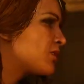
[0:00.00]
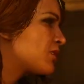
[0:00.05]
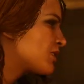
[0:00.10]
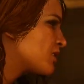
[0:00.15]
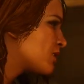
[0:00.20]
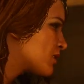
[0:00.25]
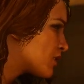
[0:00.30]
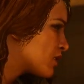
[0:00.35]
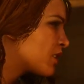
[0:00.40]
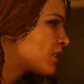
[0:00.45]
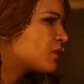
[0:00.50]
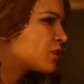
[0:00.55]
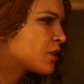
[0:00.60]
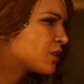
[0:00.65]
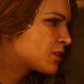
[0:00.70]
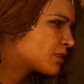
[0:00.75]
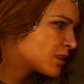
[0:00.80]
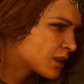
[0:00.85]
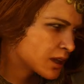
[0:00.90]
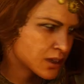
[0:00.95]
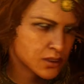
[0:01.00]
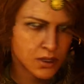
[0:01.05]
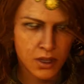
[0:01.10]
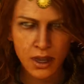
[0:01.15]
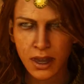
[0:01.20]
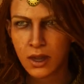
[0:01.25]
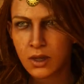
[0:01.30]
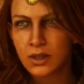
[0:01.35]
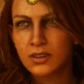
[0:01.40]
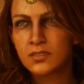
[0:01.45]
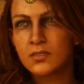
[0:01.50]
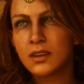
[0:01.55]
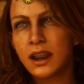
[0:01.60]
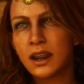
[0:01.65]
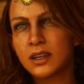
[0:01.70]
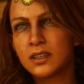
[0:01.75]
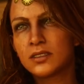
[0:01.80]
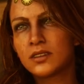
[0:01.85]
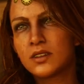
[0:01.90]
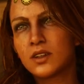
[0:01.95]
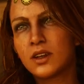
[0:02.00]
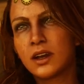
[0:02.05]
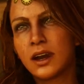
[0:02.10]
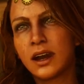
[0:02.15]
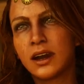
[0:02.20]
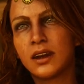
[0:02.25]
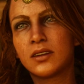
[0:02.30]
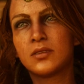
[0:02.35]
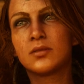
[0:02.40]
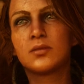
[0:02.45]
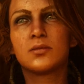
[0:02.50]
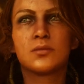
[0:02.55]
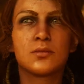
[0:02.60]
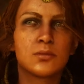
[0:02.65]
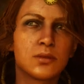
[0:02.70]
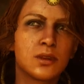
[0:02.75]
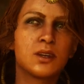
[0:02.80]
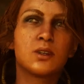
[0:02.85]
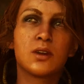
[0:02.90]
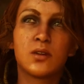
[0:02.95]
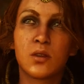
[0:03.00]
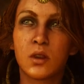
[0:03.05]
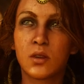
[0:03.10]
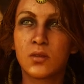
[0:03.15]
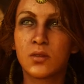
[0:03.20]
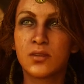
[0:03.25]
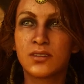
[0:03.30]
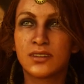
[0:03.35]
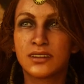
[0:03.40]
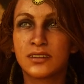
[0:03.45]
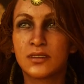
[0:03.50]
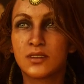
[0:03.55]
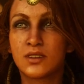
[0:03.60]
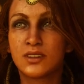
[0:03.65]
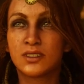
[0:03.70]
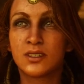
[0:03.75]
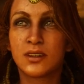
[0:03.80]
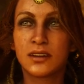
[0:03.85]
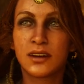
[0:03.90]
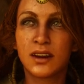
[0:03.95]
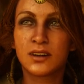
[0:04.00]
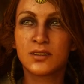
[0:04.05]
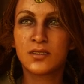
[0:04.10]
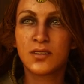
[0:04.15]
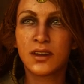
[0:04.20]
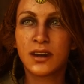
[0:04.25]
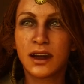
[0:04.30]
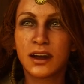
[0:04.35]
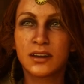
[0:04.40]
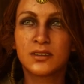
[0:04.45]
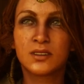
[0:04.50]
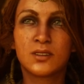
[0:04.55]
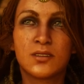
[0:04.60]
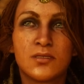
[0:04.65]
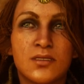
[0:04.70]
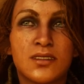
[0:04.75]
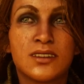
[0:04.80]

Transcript: This traitor Giedrich will face trial as will all the treasonous thanes of